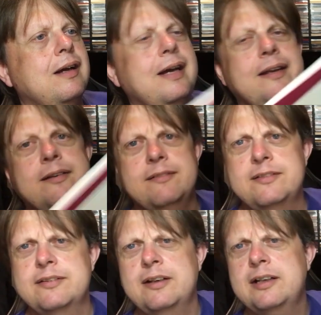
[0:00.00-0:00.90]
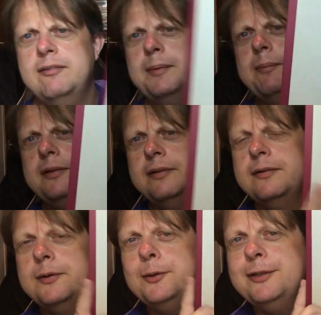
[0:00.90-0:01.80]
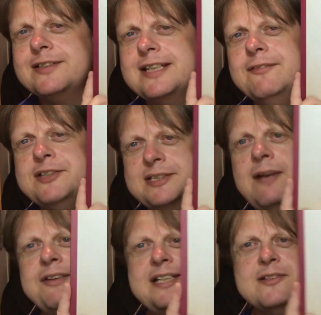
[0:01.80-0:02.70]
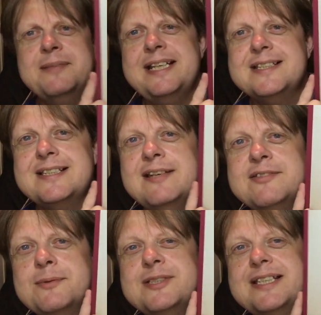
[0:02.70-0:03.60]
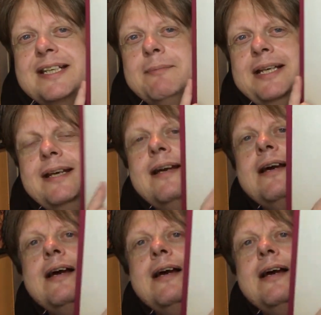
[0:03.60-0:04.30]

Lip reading: I can't remember who does the others. I think it's on the inner sleeve, so we'll see in a minute.